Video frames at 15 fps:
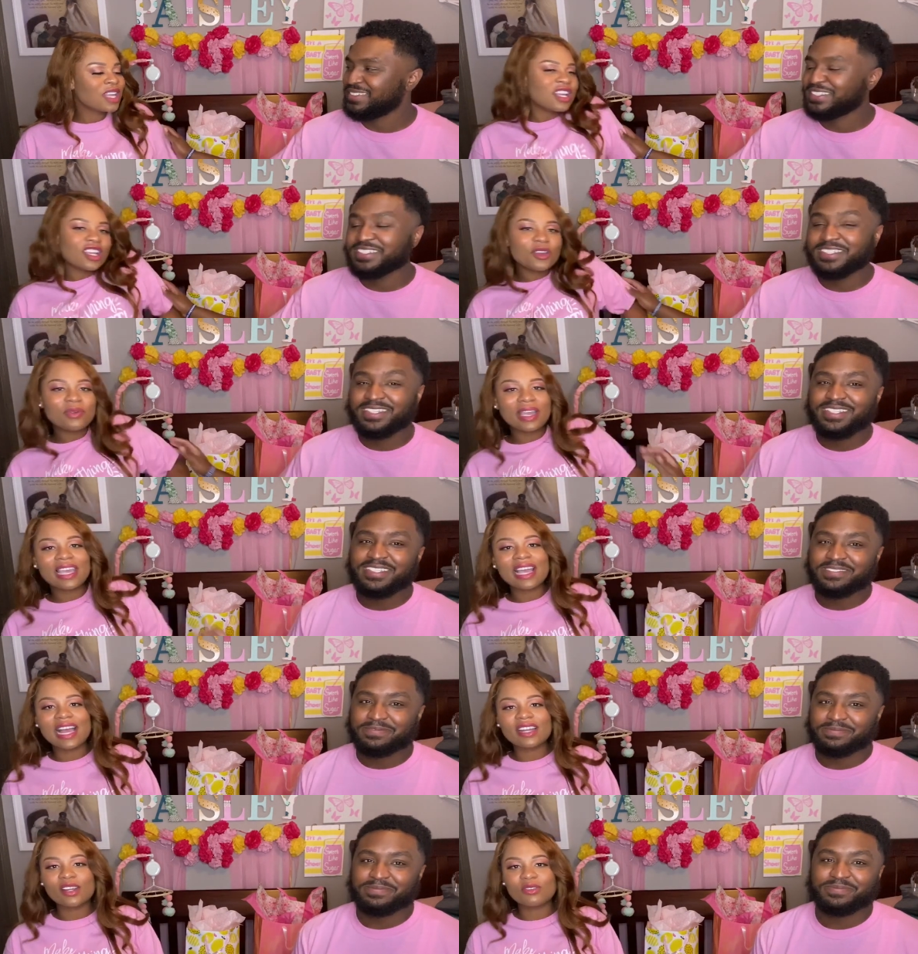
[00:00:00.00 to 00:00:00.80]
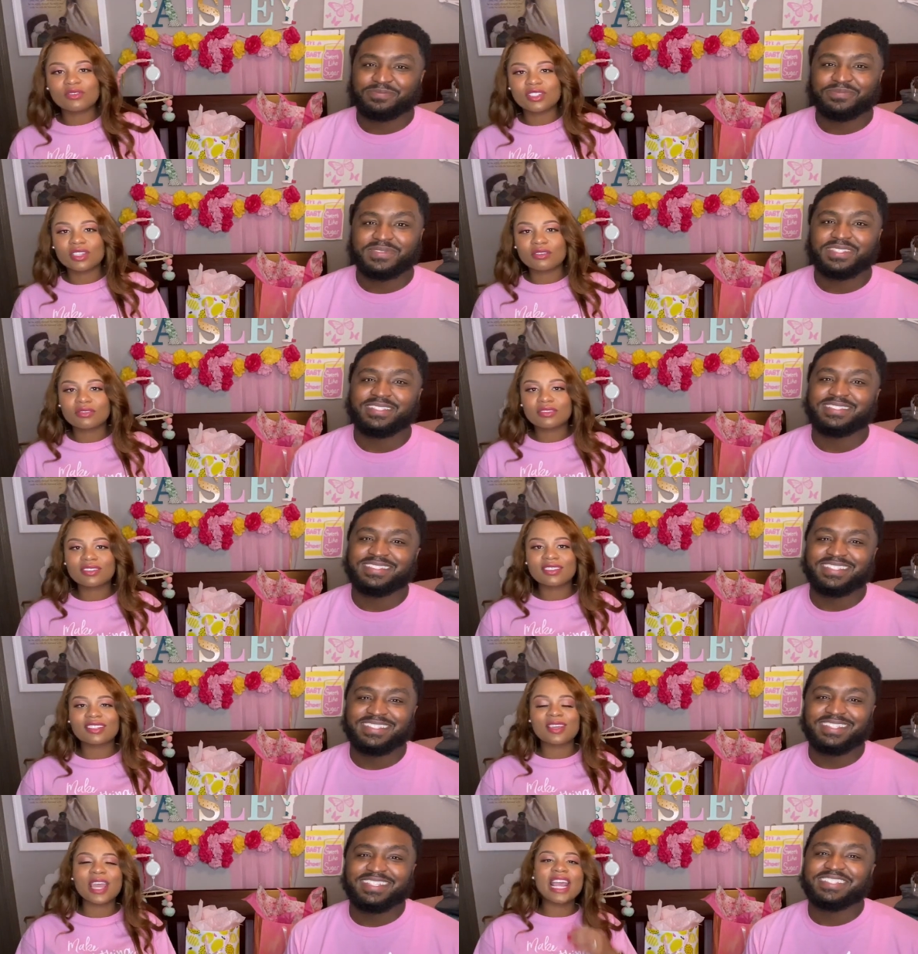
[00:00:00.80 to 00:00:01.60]
Speaker 1: You ain't got no jokes.
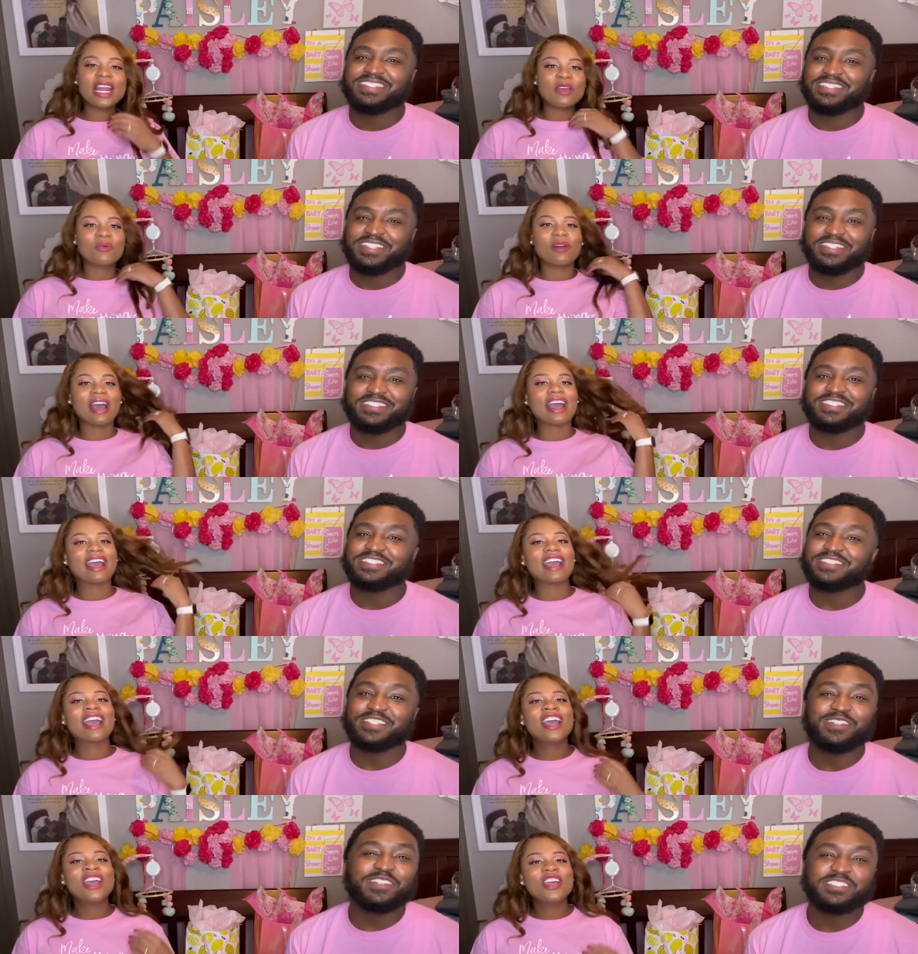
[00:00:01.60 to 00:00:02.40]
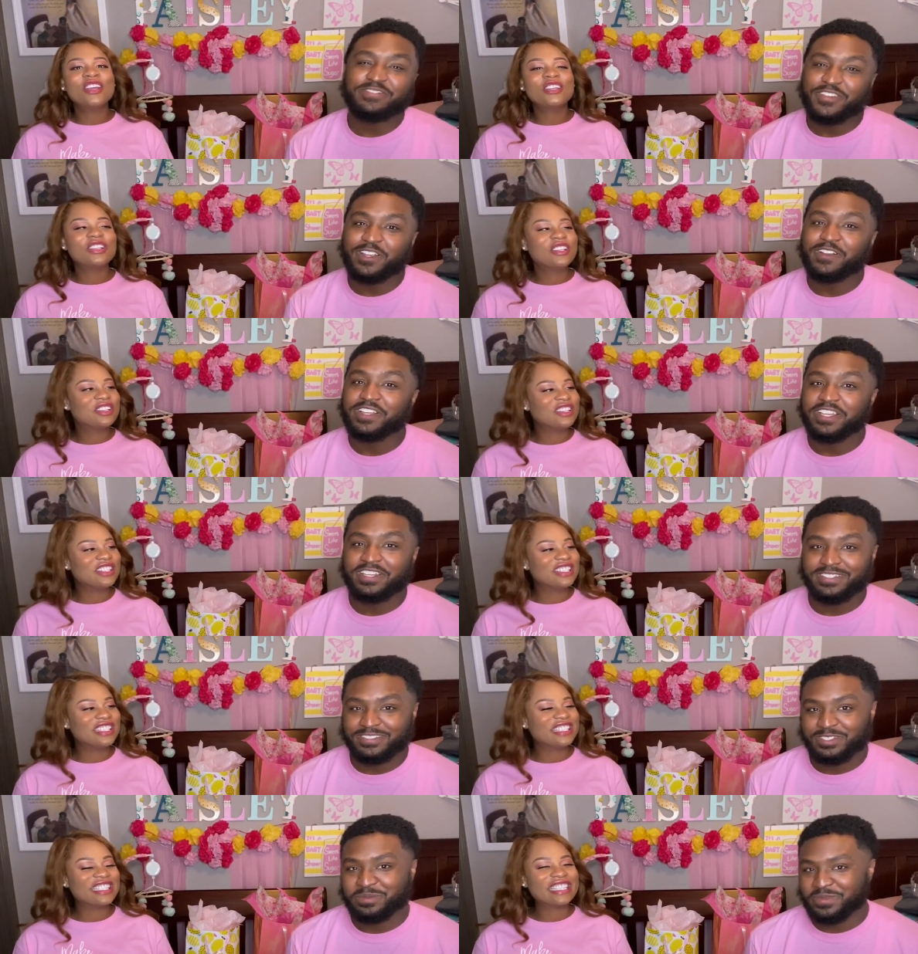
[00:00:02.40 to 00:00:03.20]
Anyway. That looks very good.
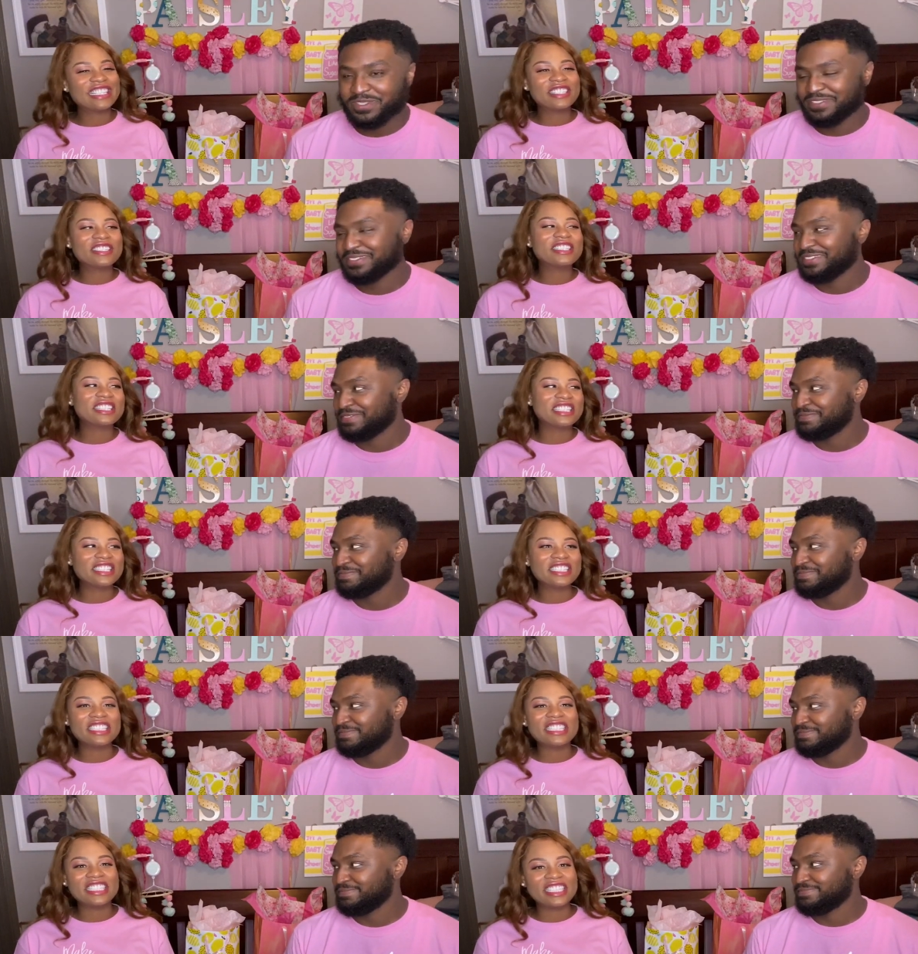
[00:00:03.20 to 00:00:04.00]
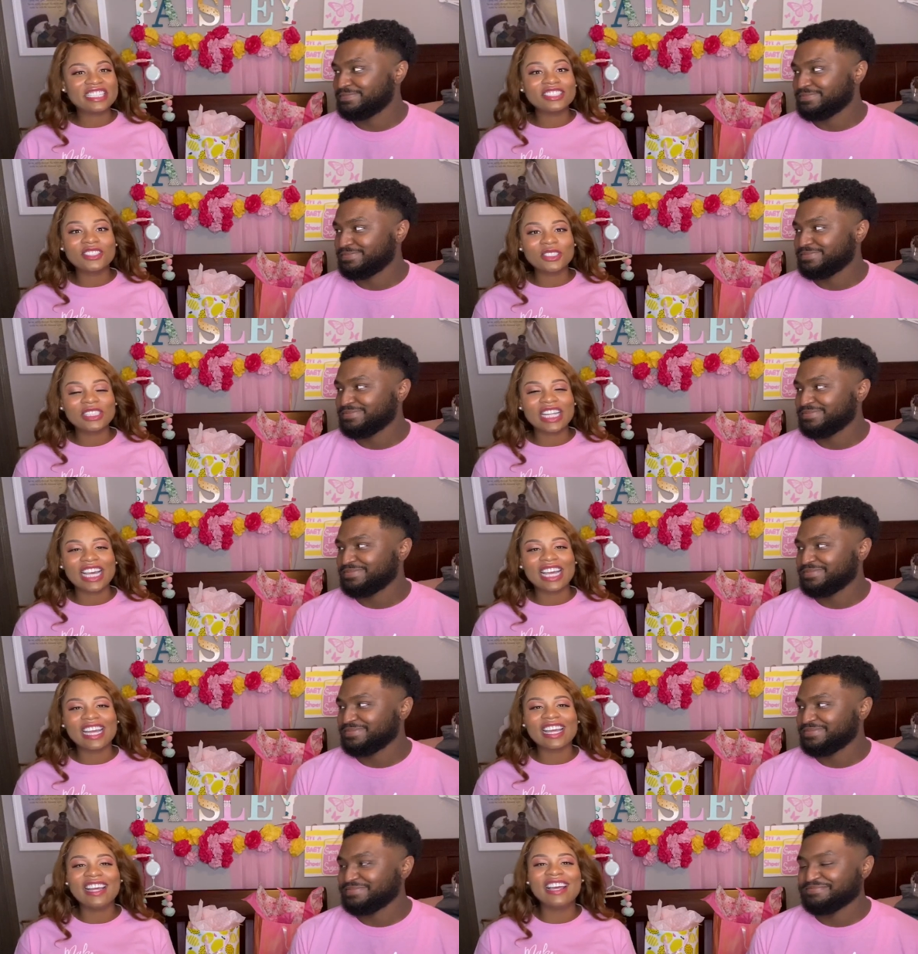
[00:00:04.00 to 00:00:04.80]
Uh, uh, too
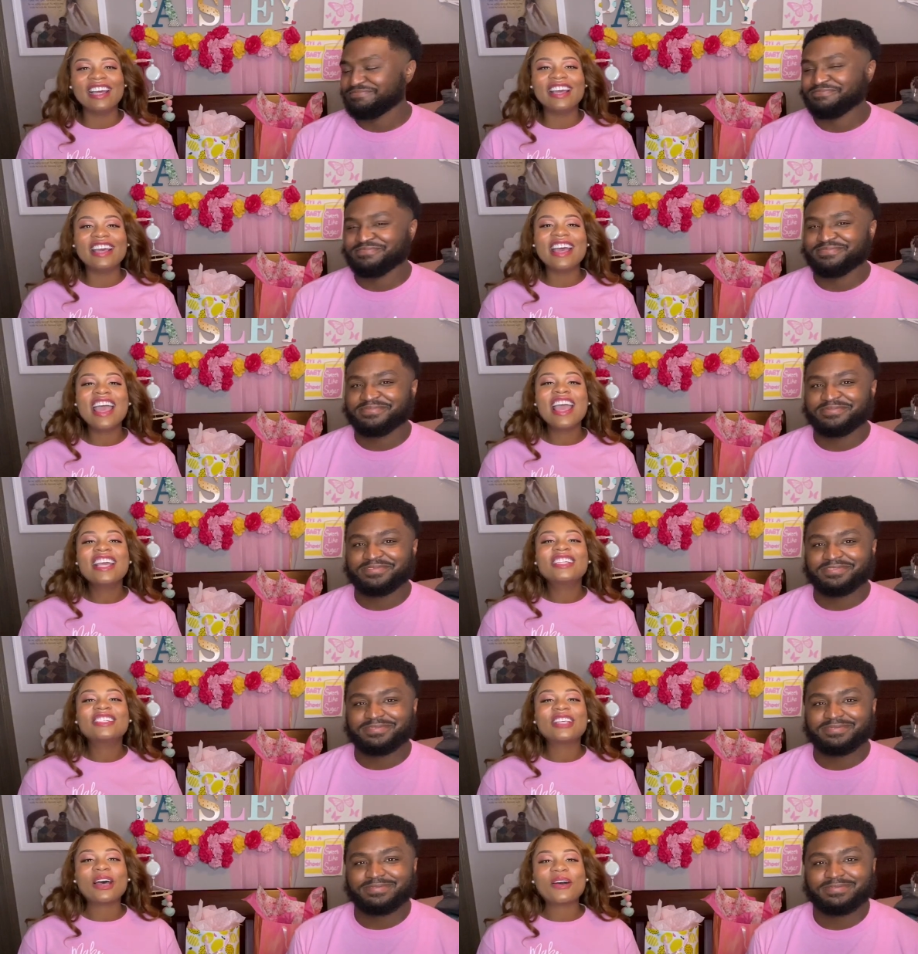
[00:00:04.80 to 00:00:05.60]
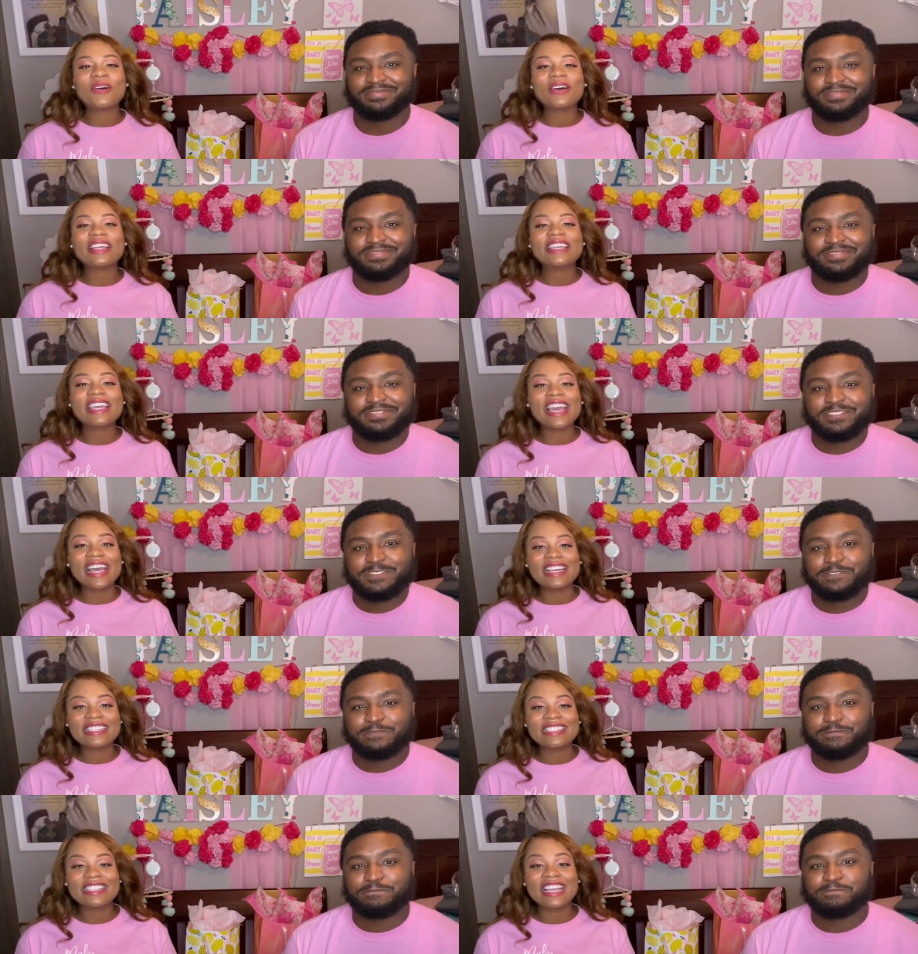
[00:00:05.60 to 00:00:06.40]
late. So,
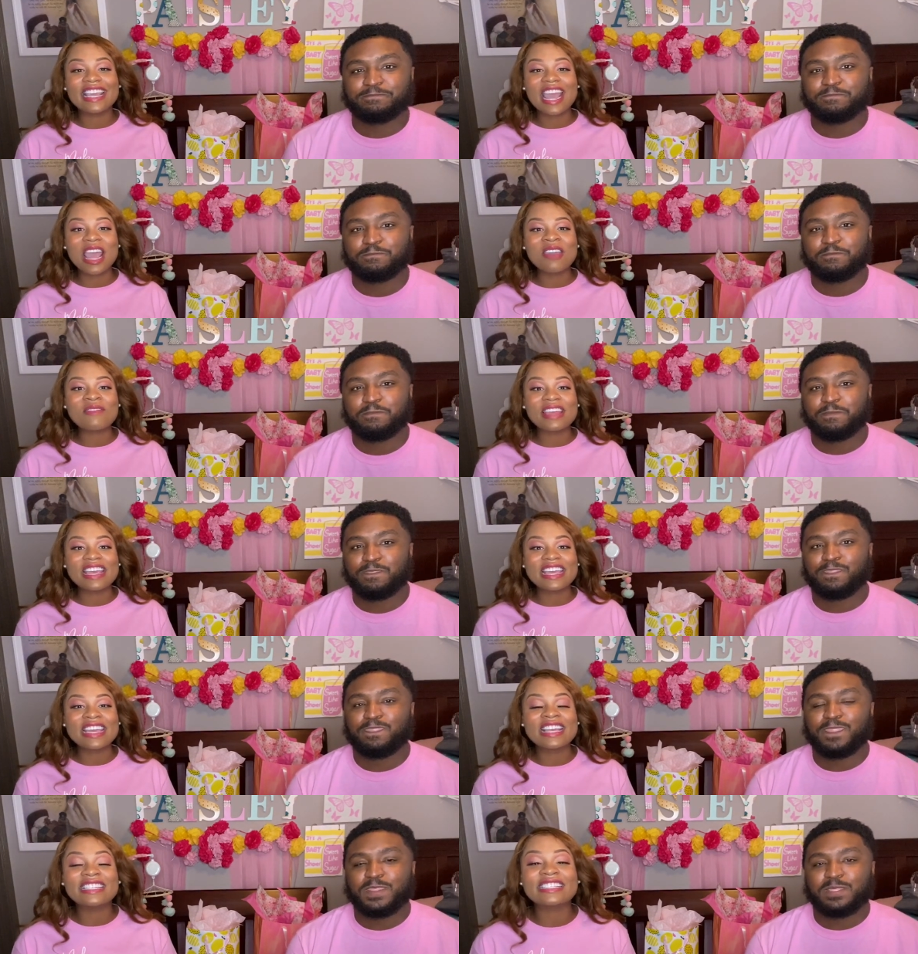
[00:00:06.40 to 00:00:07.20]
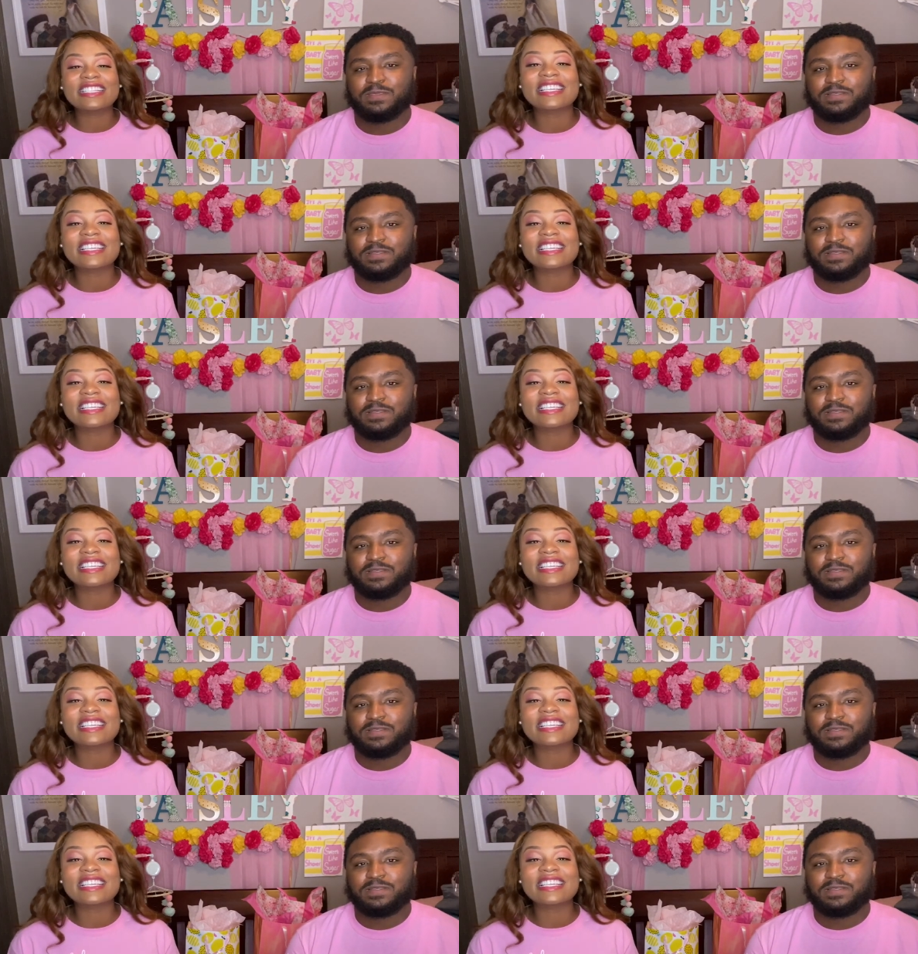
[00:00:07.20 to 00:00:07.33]
yes, the game is